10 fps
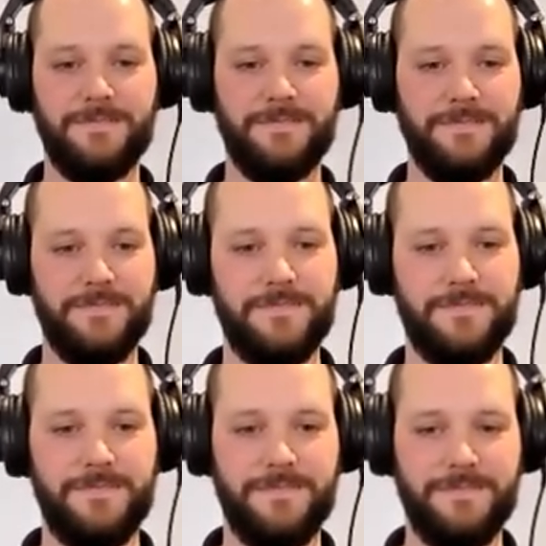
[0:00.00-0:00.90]

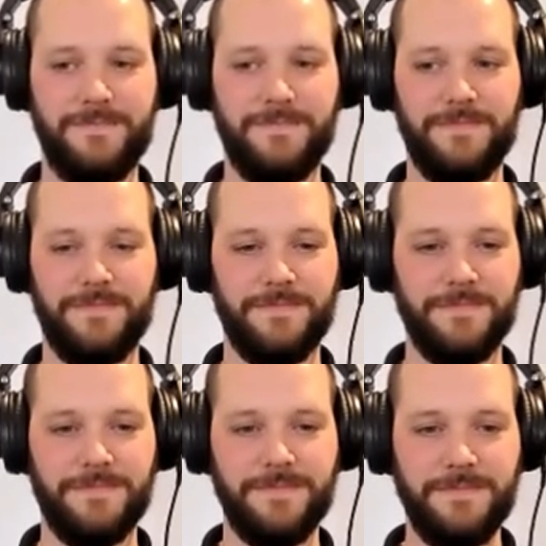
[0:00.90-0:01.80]

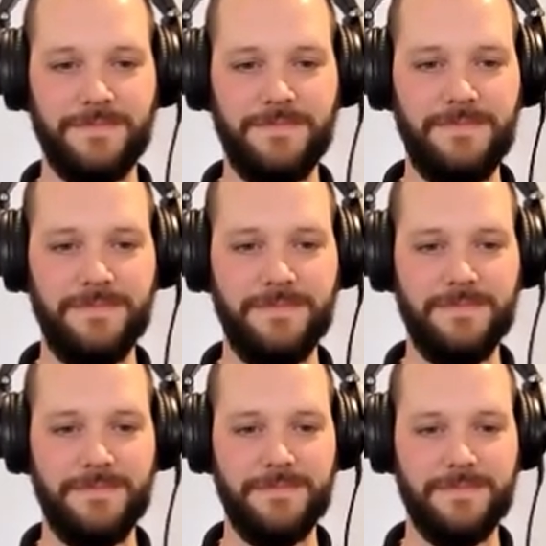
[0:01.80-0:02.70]

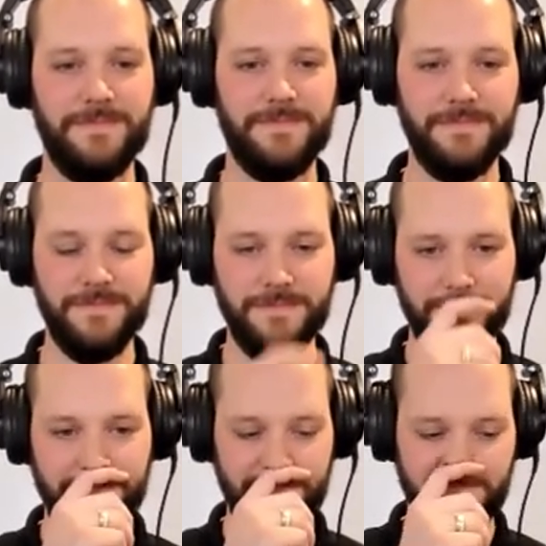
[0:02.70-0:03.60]

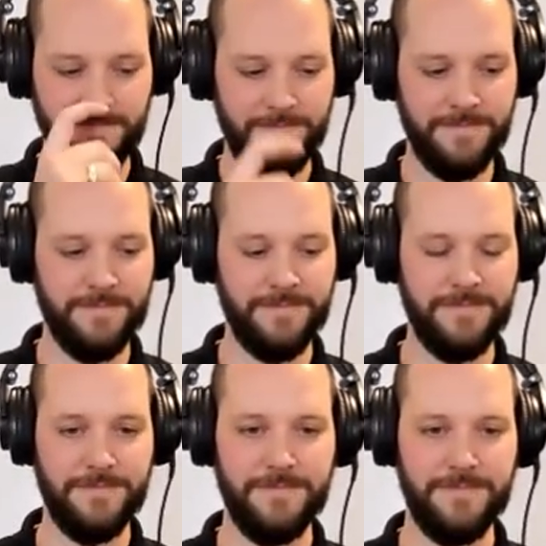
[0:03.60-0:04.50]

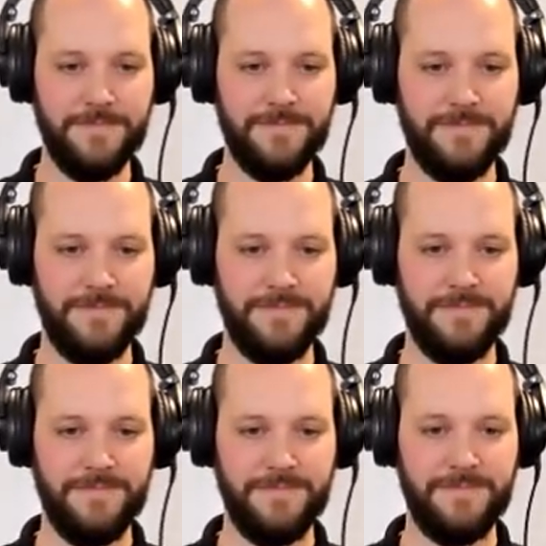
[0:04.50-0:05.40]

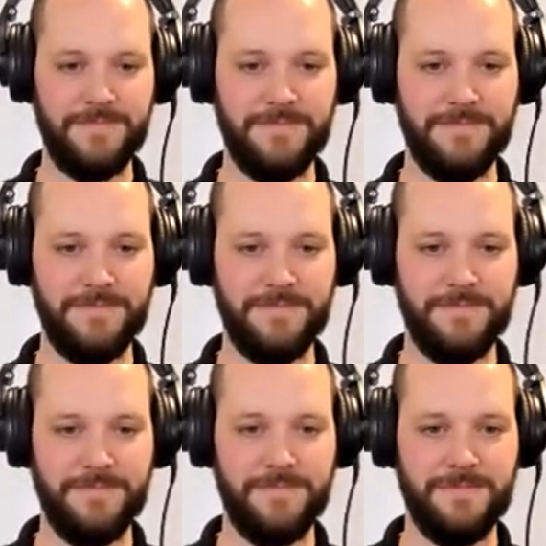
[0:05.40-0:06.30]

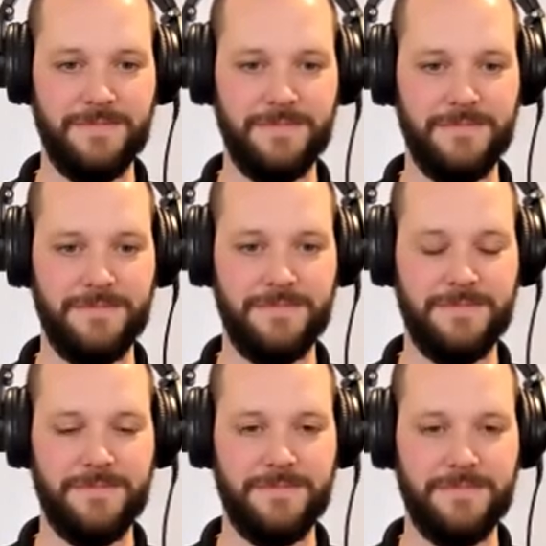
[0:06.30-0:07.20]

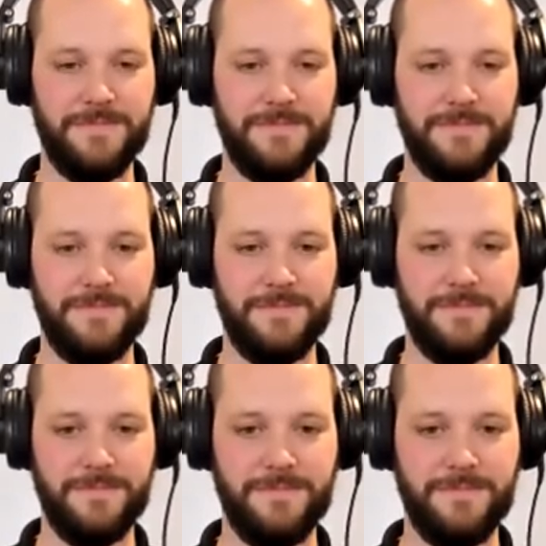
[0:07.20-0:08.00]
(silent)